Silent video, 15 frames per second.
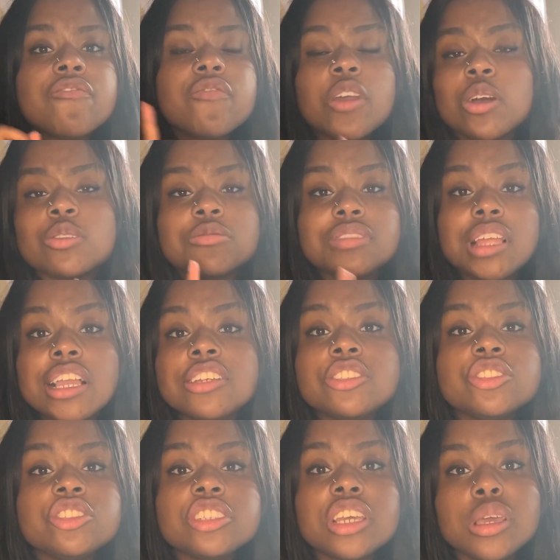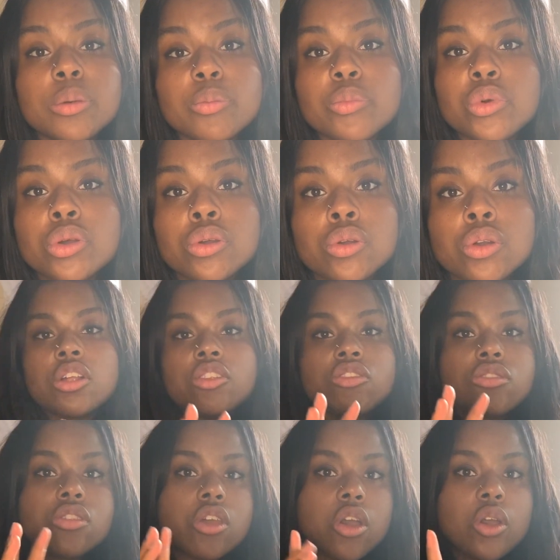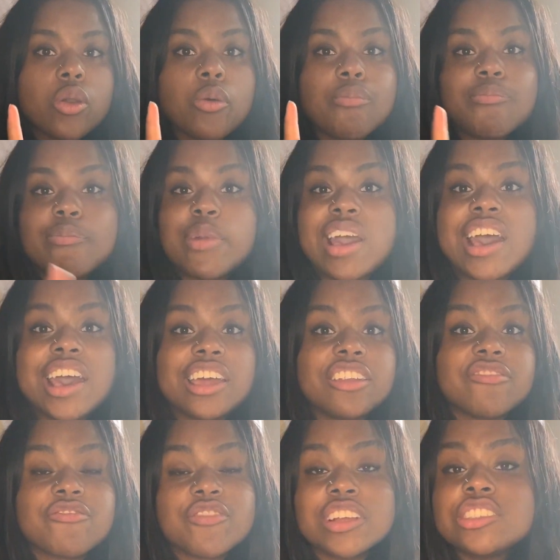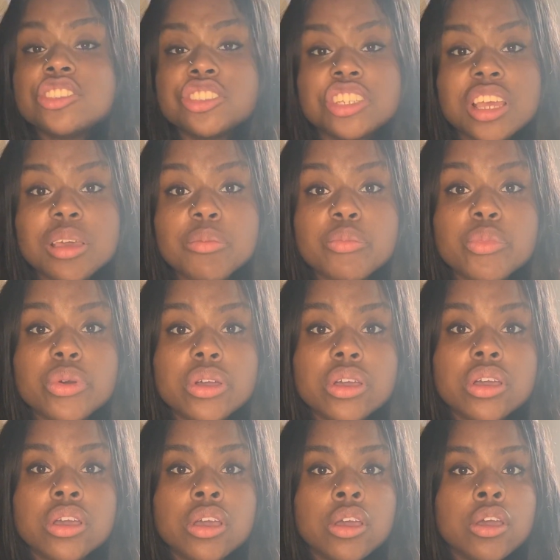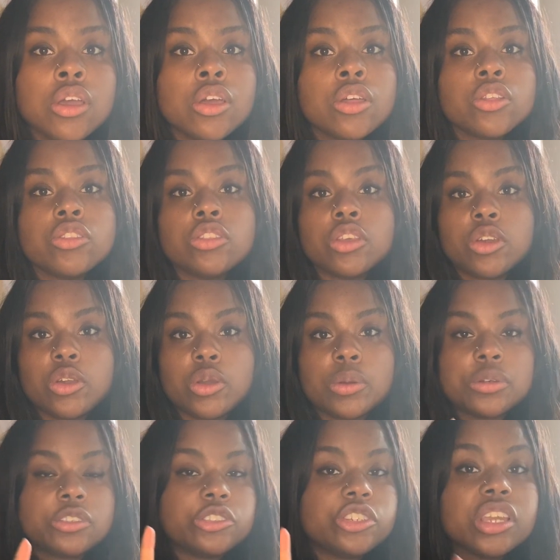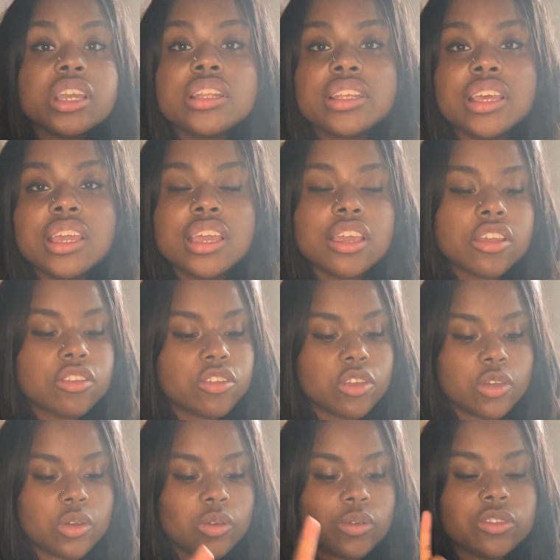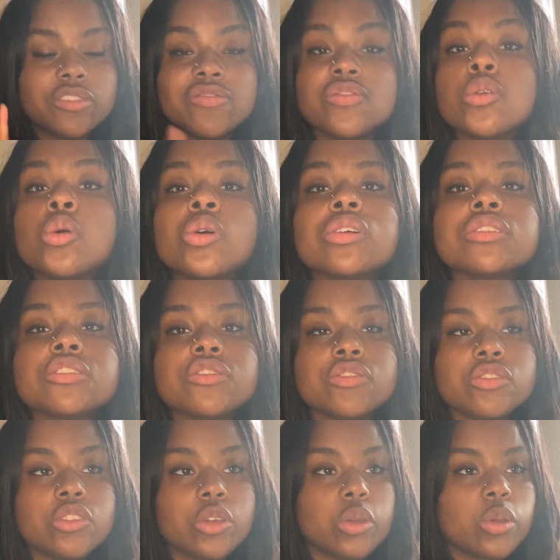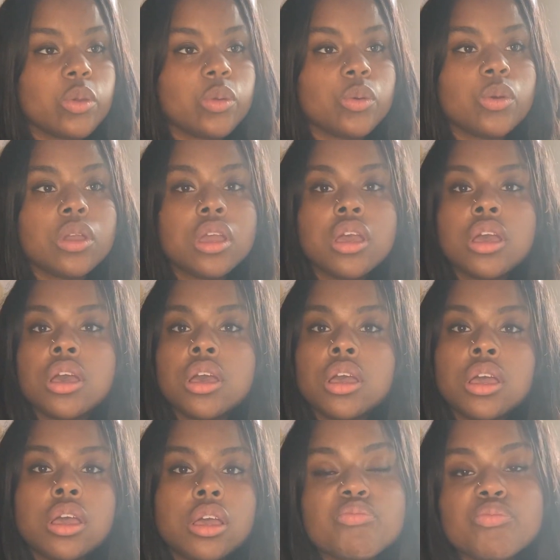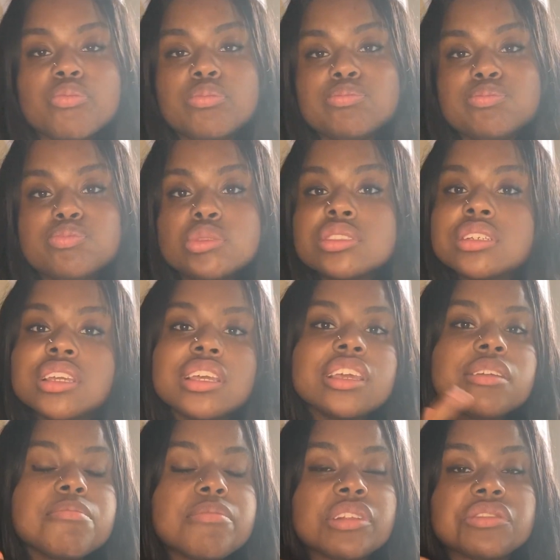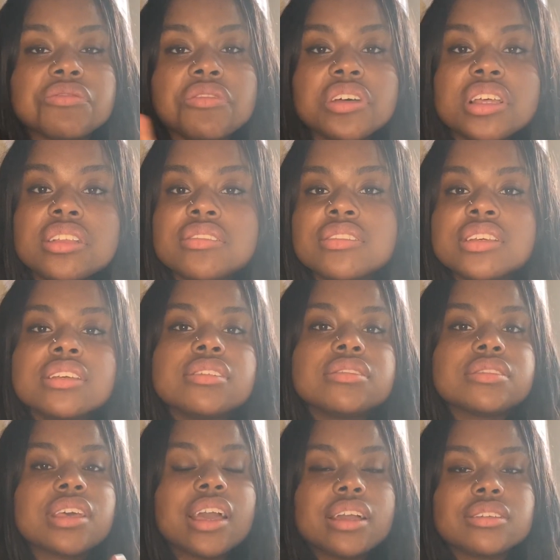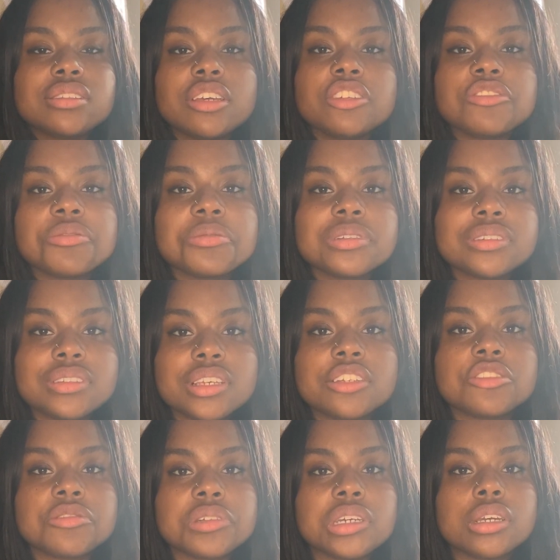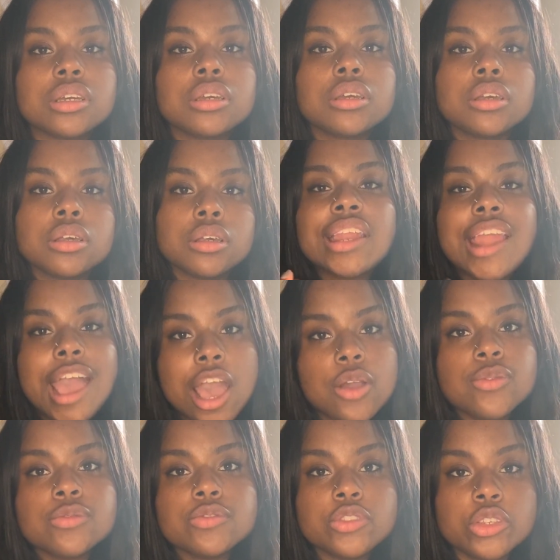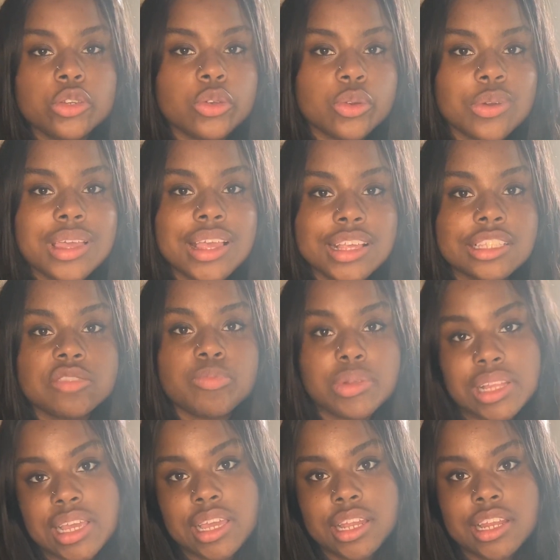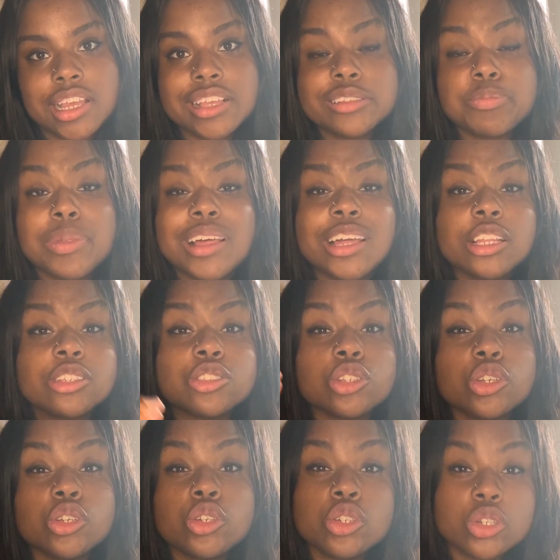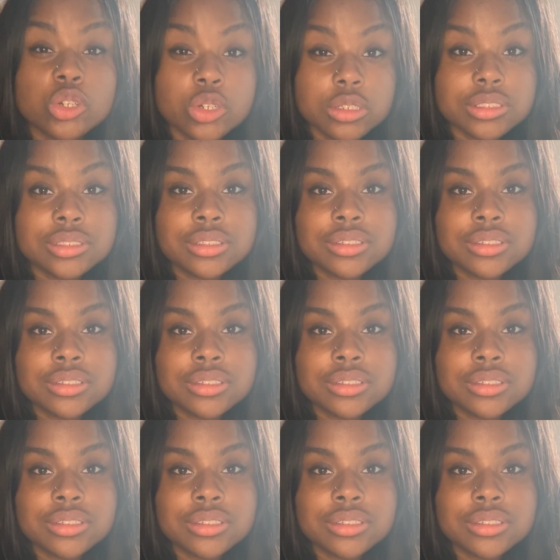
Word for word: failed relationship, no bad friendship, no cheating, no divorce, no bullying, mental illness, etc., etc. And outdo his plan. His plan is good.